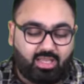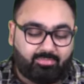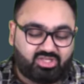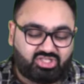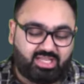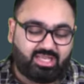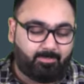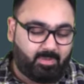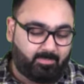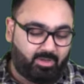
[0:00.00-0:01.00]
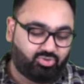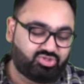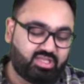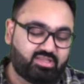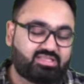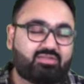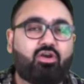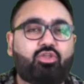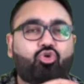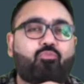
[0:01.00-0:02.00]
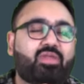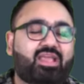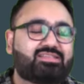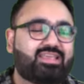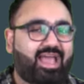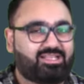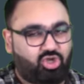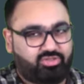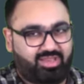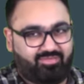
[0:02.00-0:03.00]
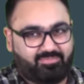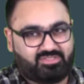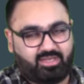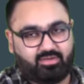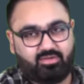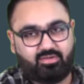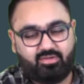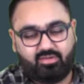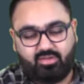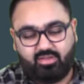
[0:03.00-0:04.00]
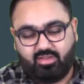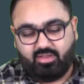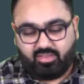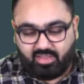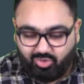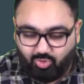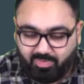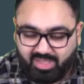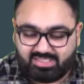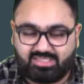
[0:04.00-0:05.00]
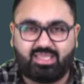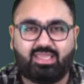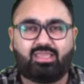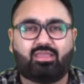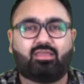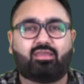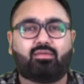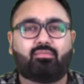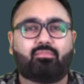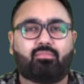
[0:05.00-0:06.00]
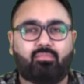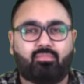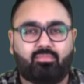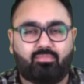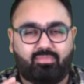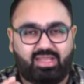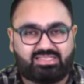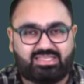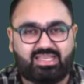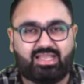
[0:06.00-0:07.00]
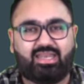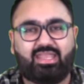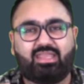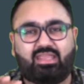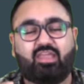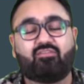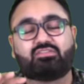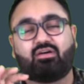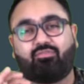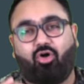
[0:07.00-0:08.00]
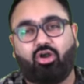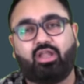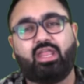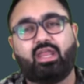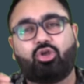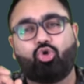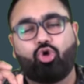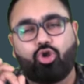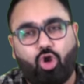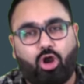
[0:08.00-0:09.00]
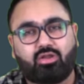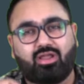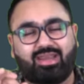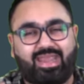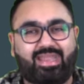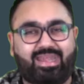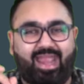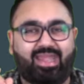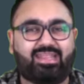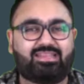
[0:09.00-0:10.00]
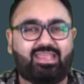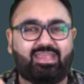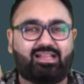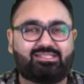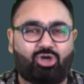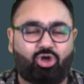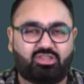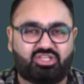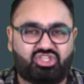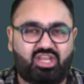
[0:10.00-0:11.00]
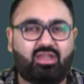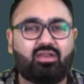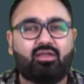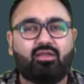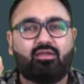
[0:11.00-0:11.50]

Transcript: other mistake that people do. See, this is what UPSC has on their website. The UPSC basically gives a warning to not write anything else on the sheet